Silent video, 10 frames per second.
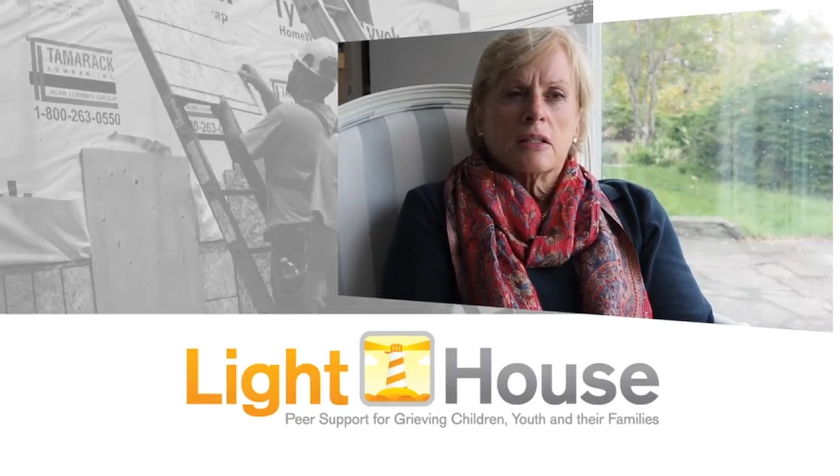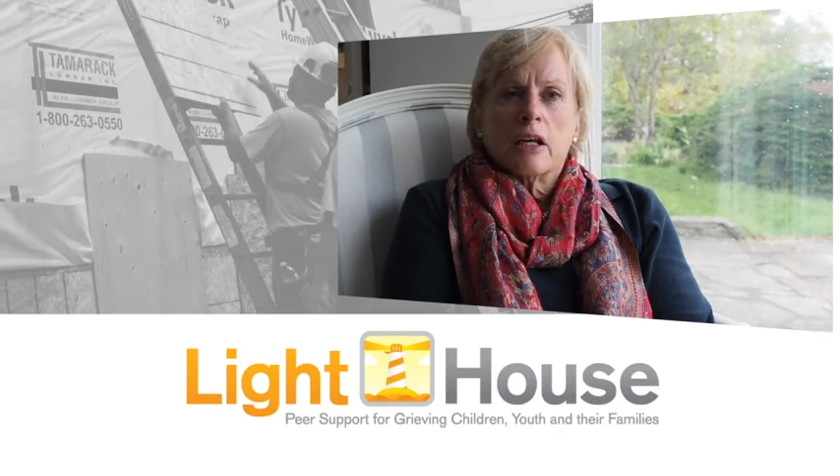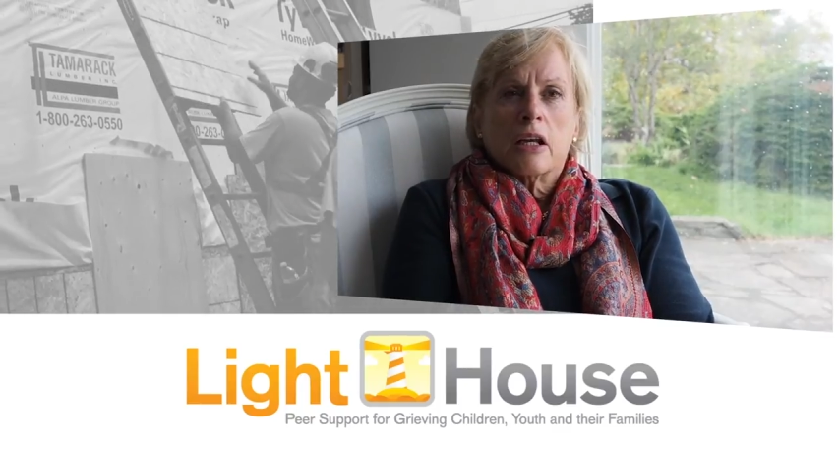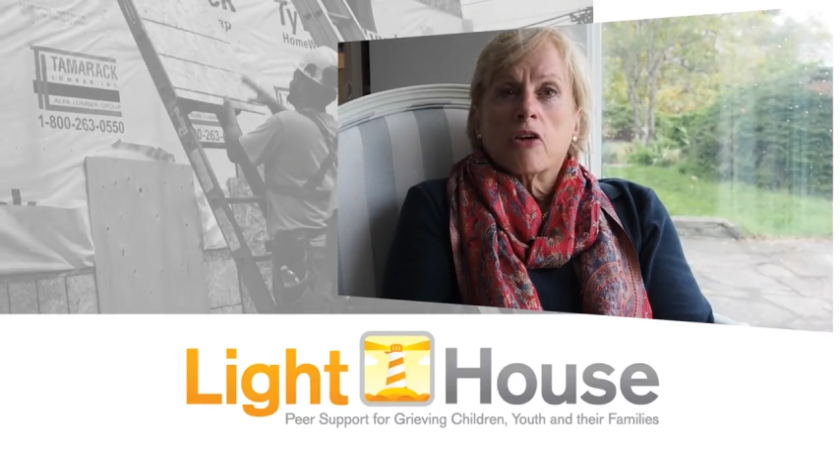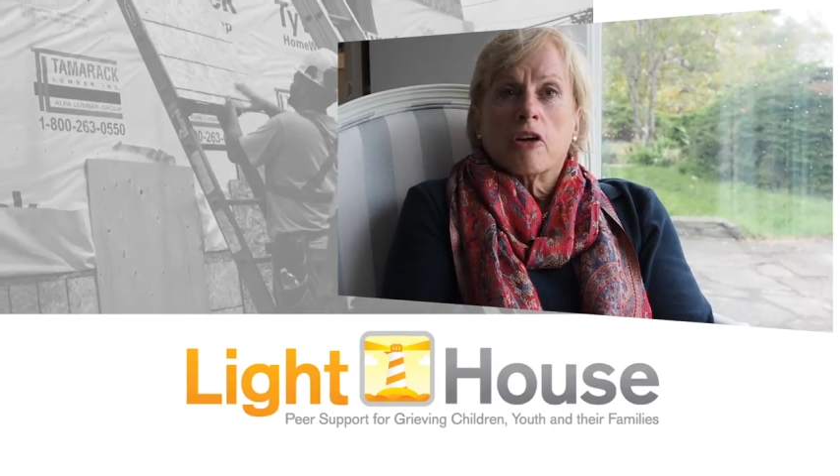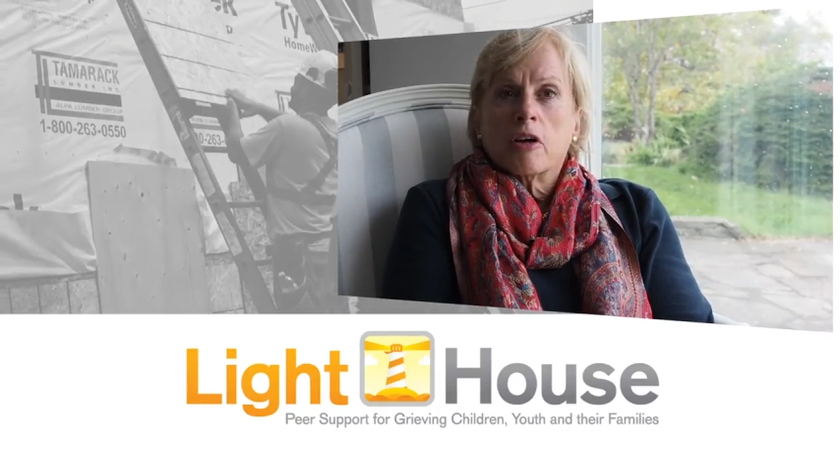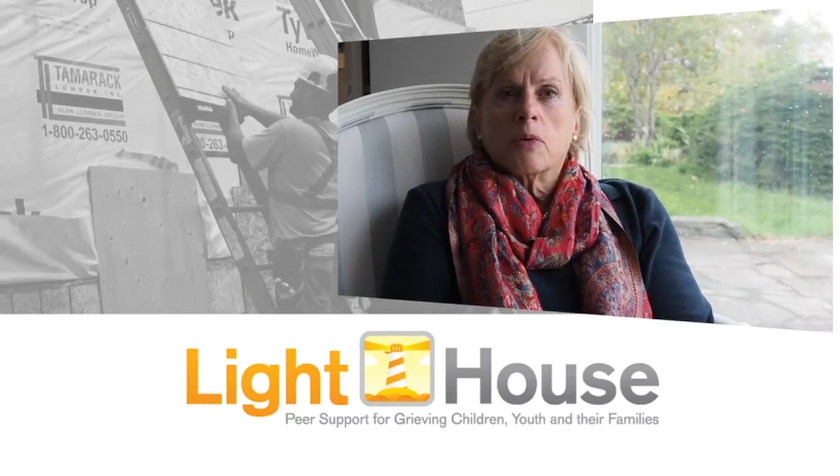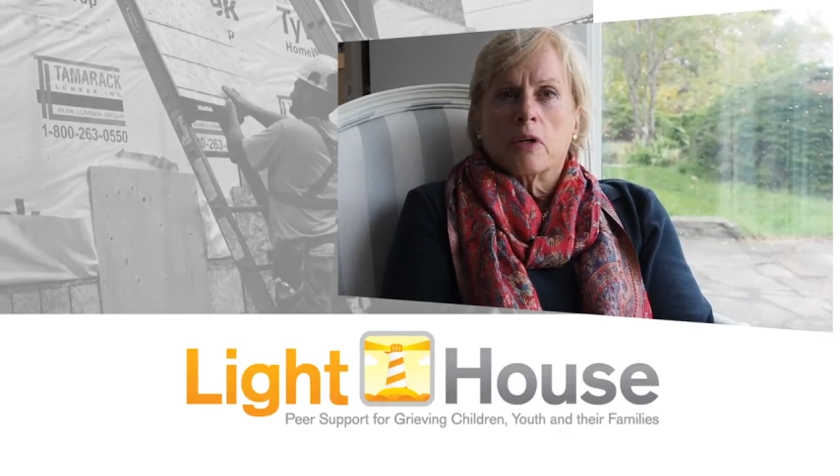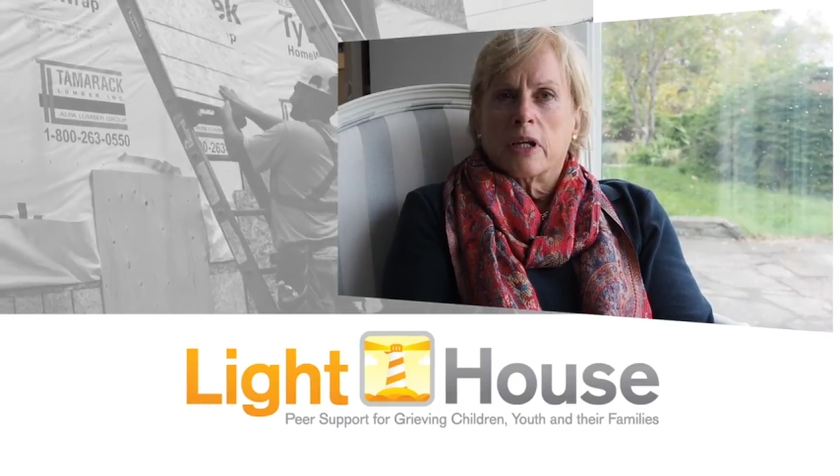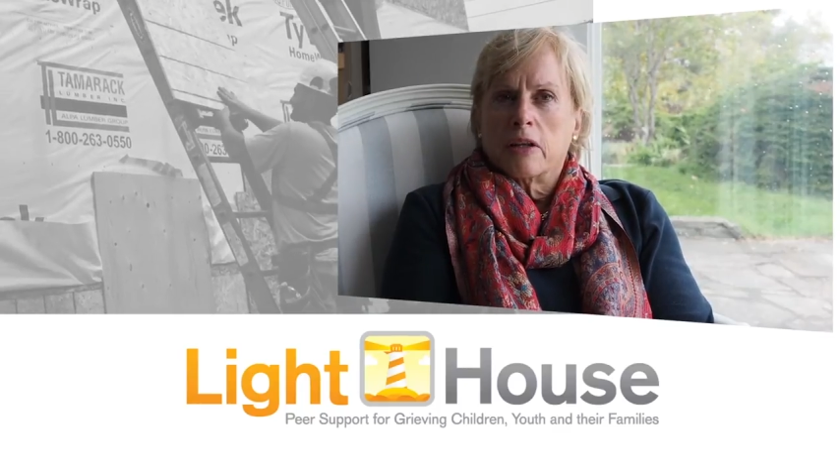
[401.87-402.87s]
an
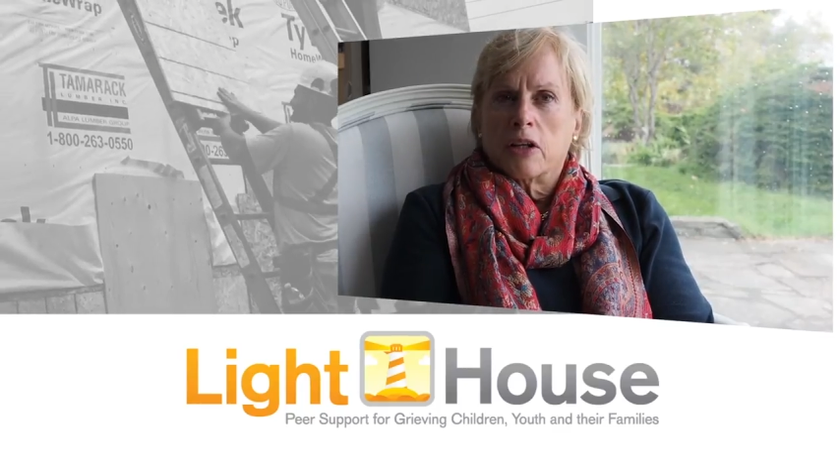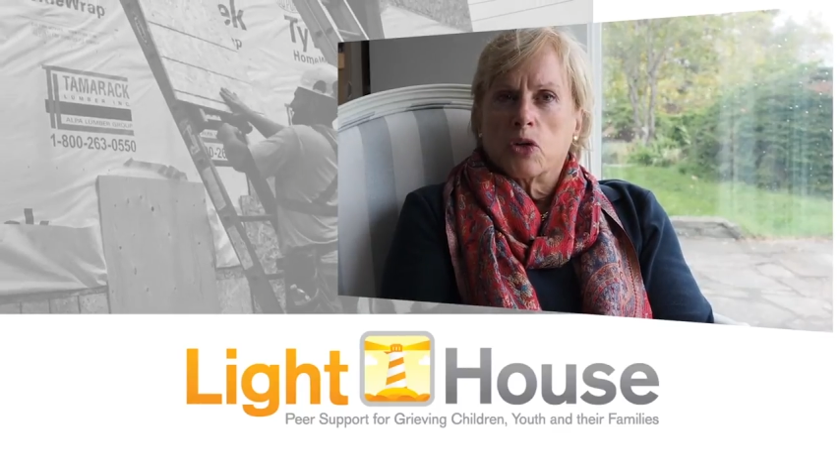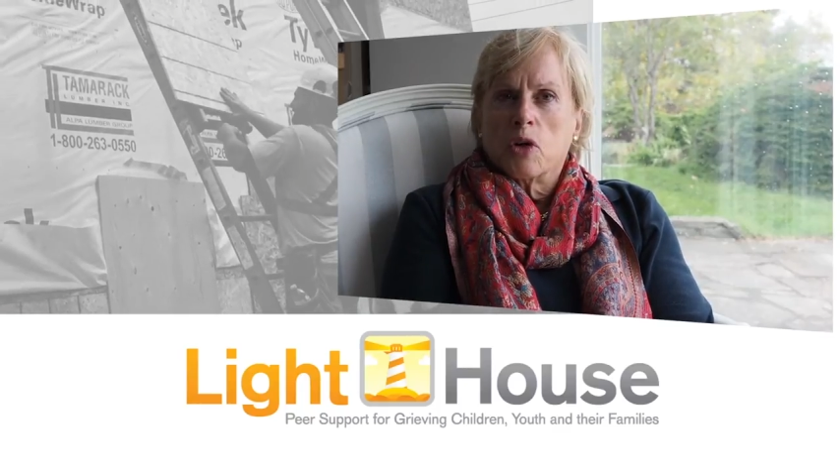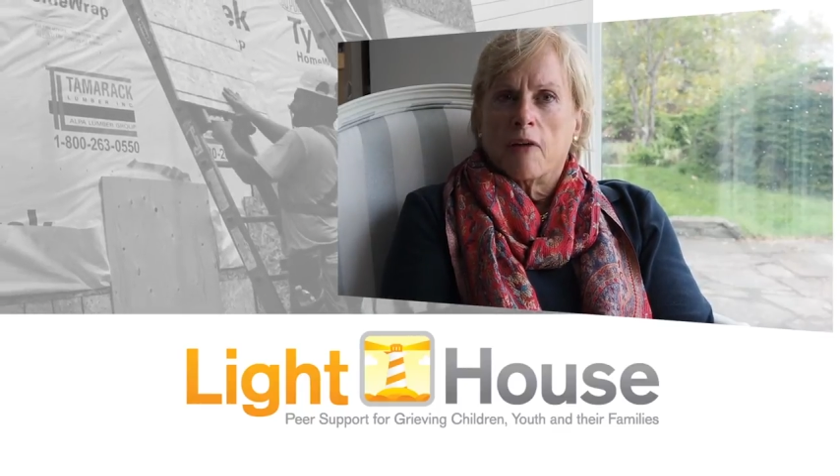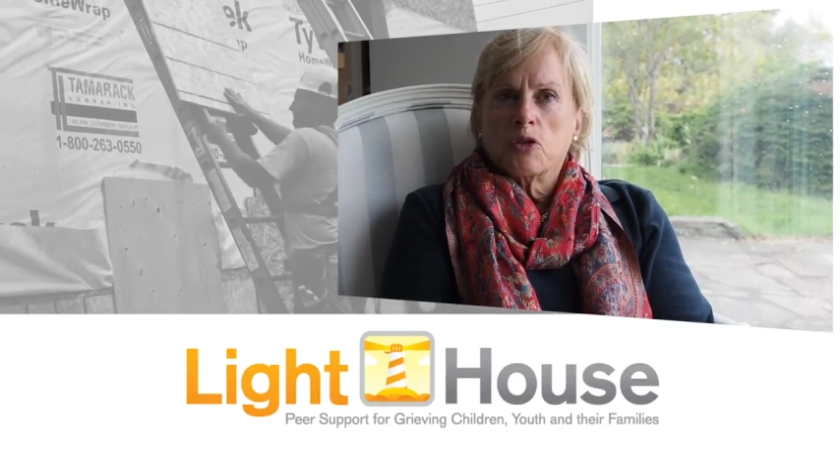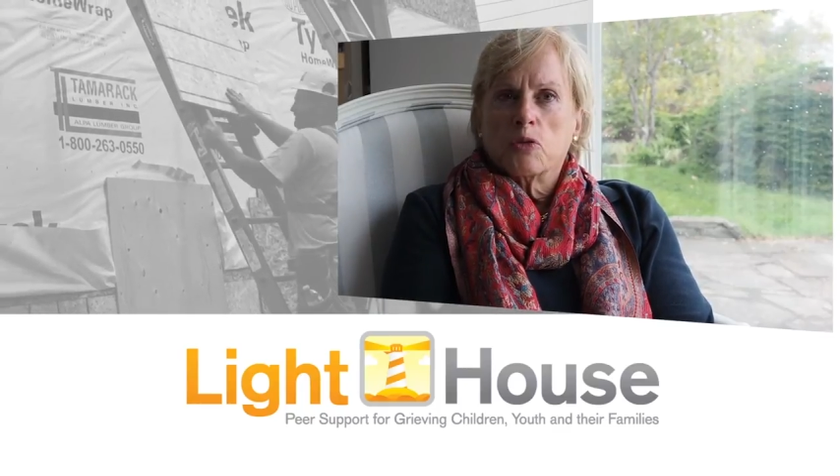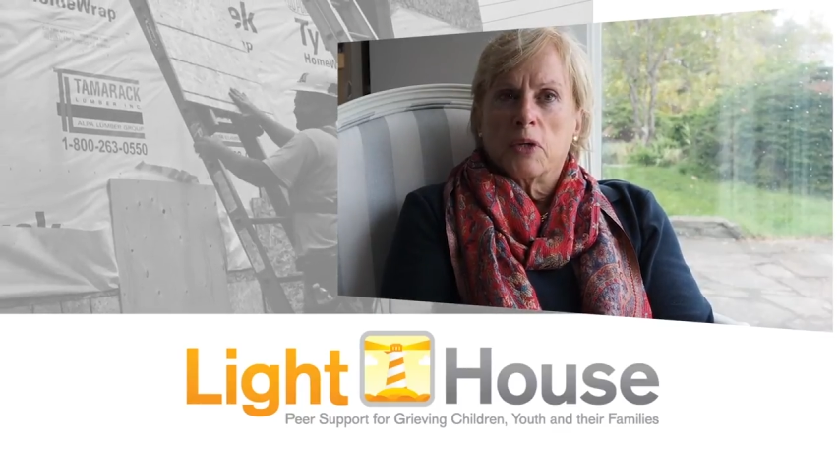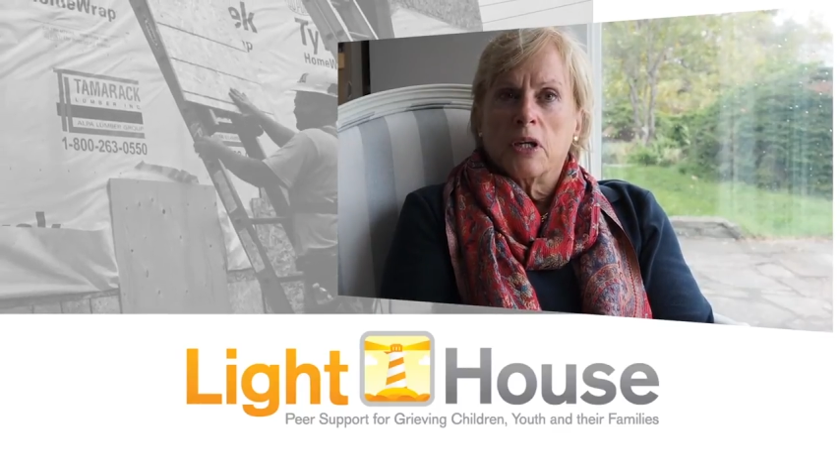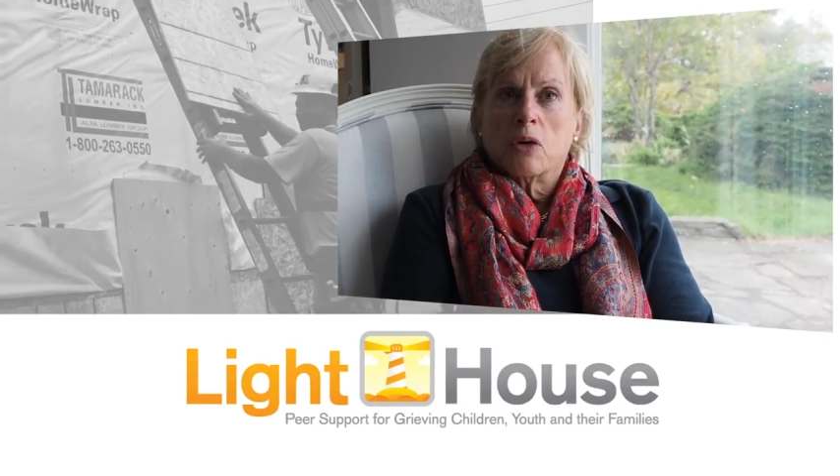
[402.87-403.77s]
incredible need that you have to be